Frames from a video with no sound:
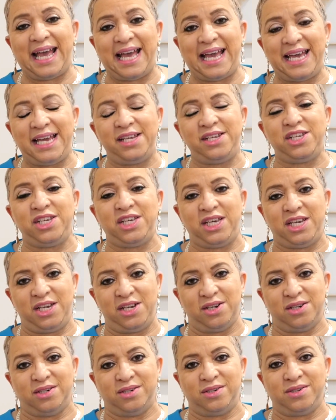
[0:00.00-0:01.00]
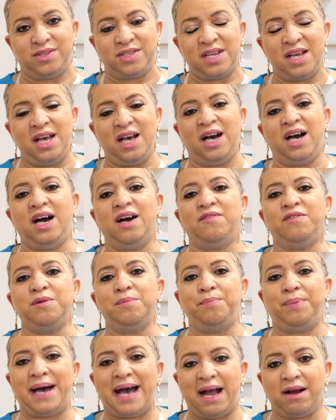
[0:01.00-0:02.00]
eight years of
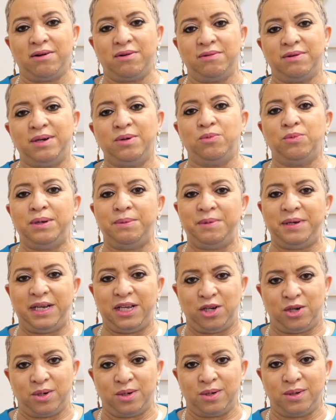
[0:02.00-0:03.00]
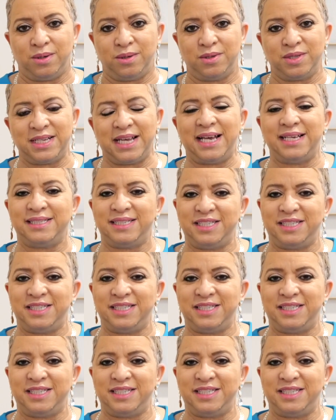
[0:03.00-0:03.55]
empowering women and girls at